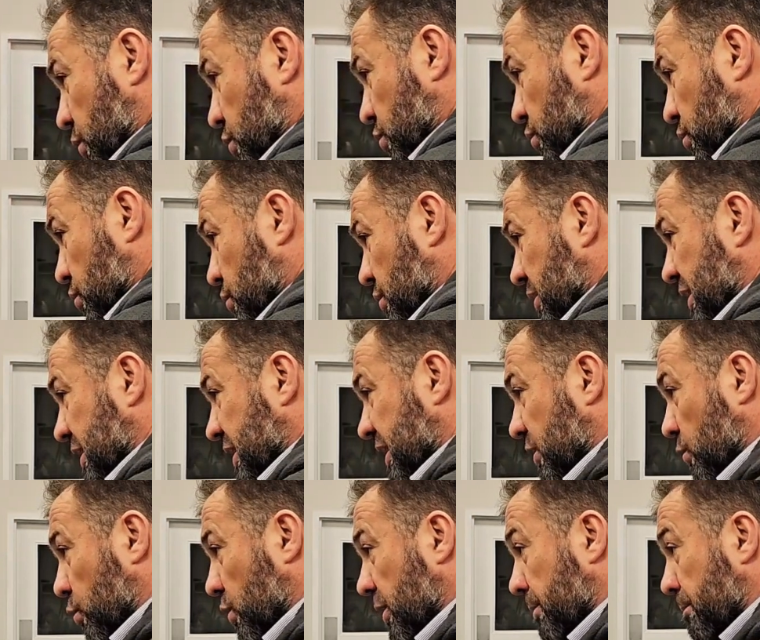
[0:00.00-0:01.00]
you,
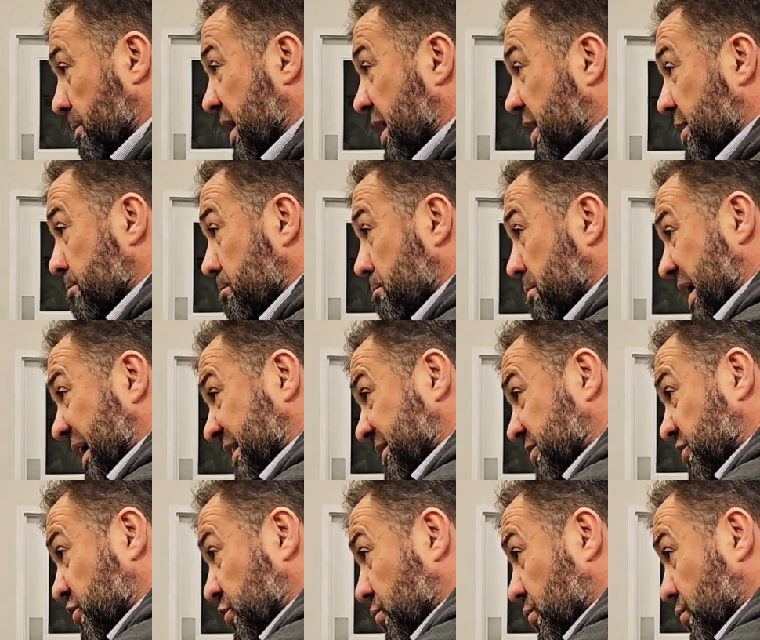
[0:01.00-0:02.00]
He will
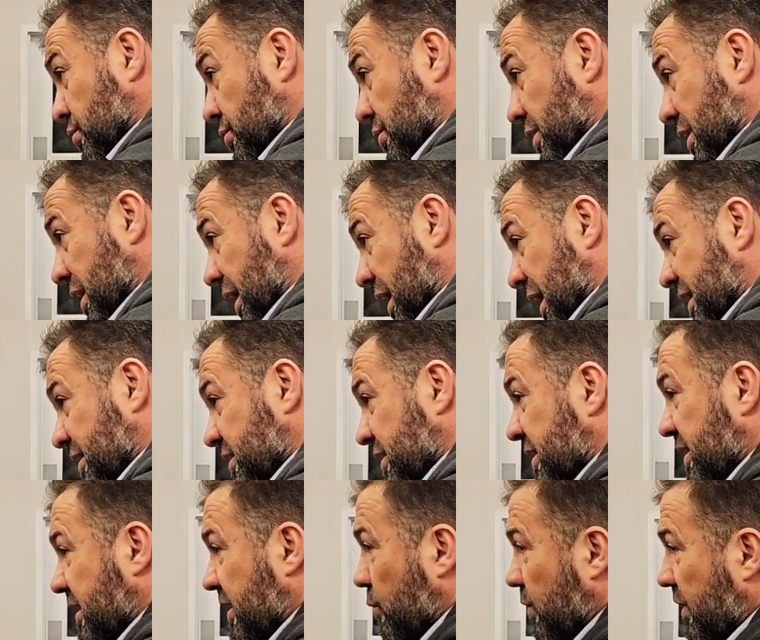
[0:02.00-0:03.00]
permit you, and
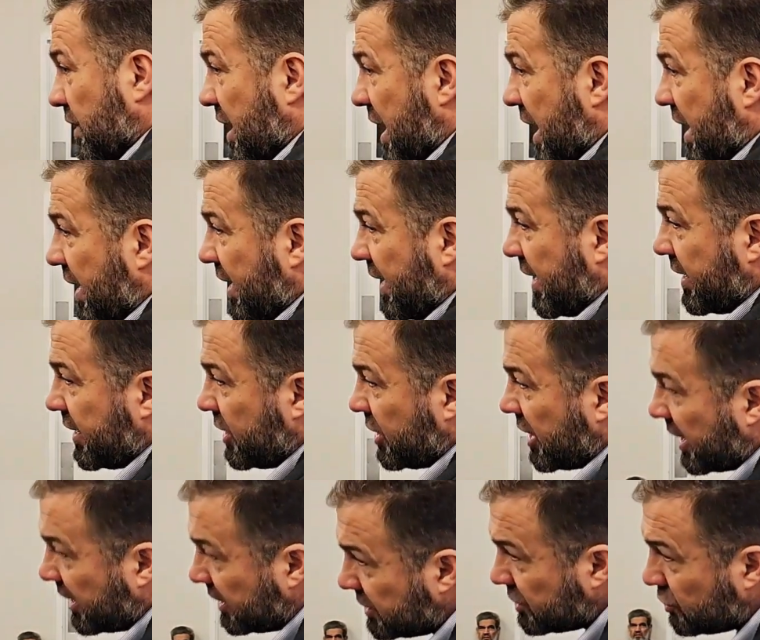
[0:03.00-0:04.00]
He will
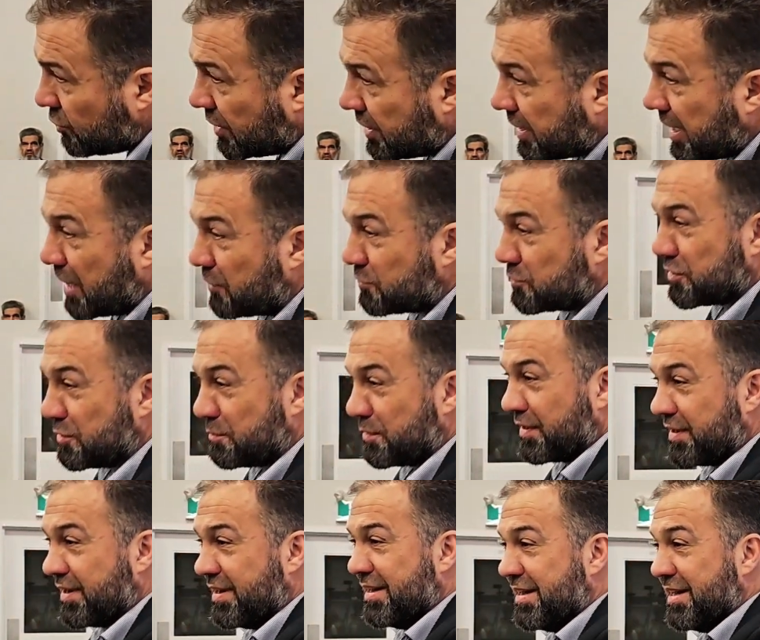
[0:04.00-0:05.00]
hold you
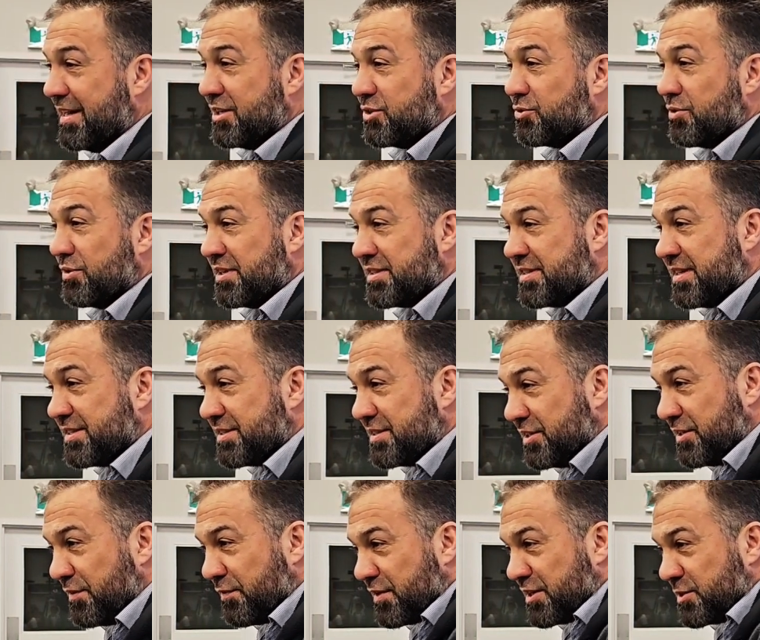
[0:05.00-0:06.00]
accountable. So this is the
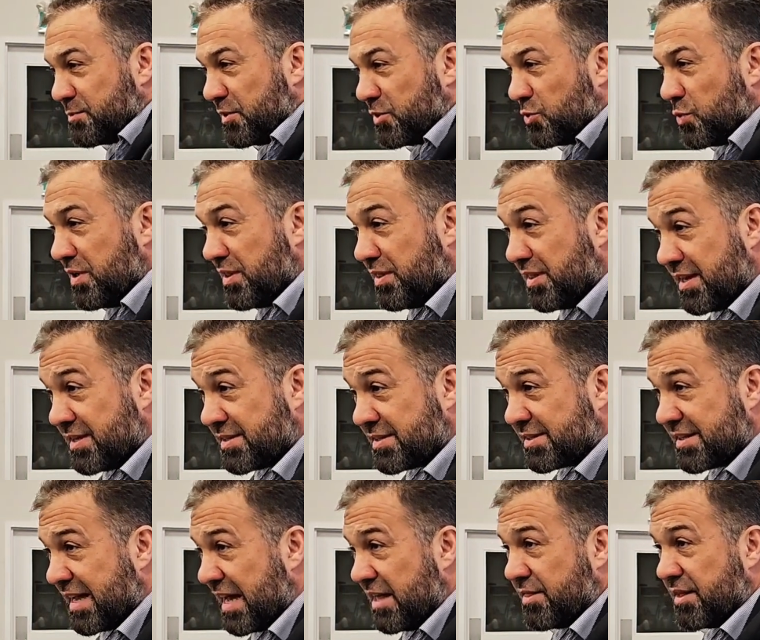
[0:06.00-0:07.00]
difference between
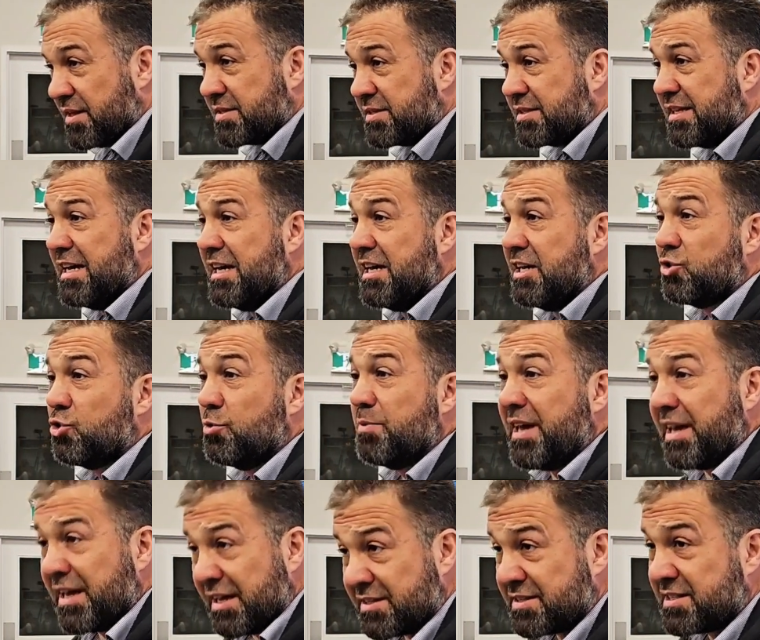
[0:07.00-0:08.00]
this and this. To
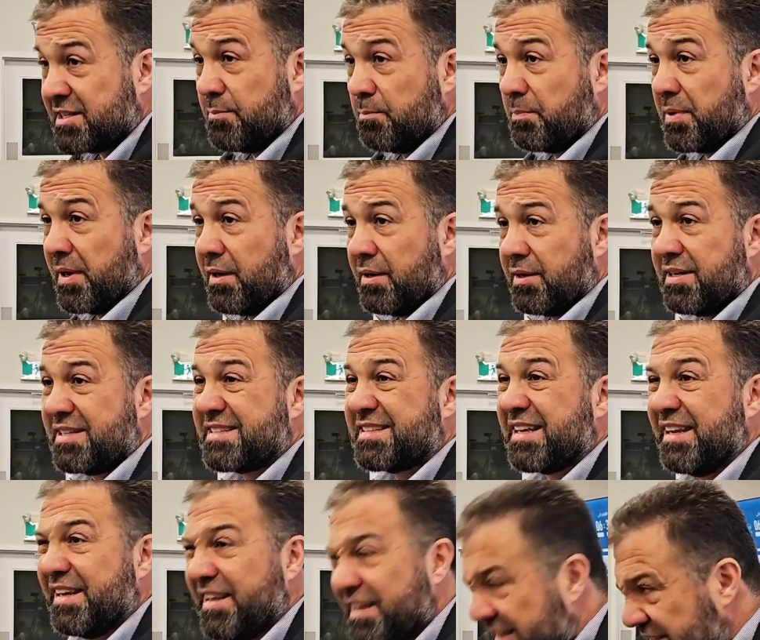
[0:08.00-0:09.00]
make it simple, it's a
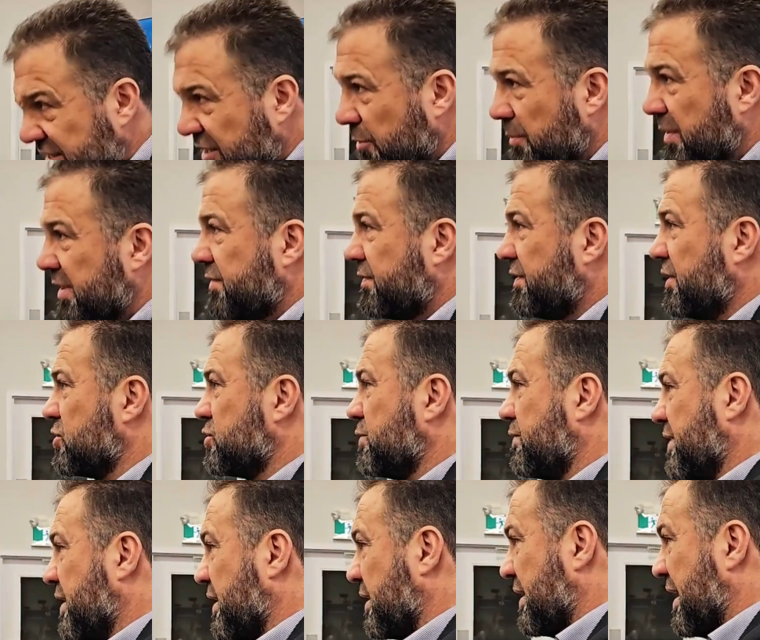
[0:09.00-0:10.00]
little bit
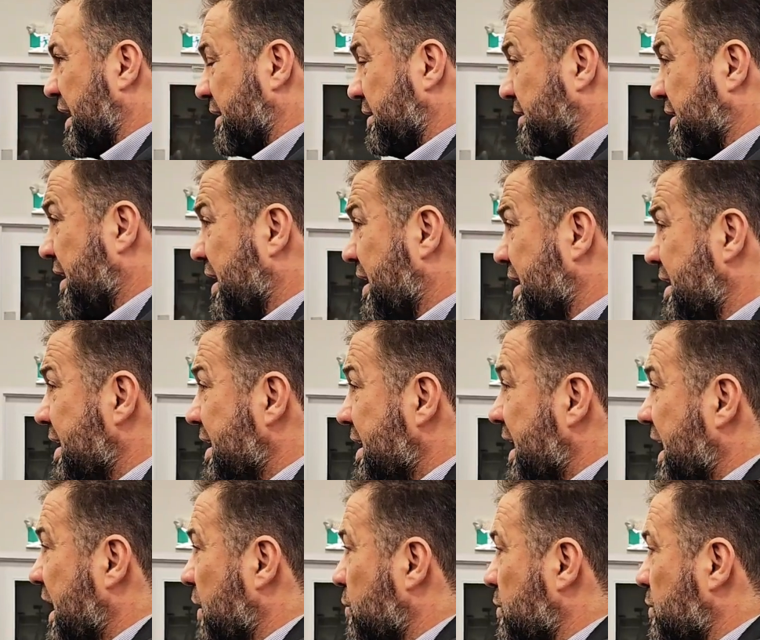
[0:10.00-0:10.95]
philosophical idea. I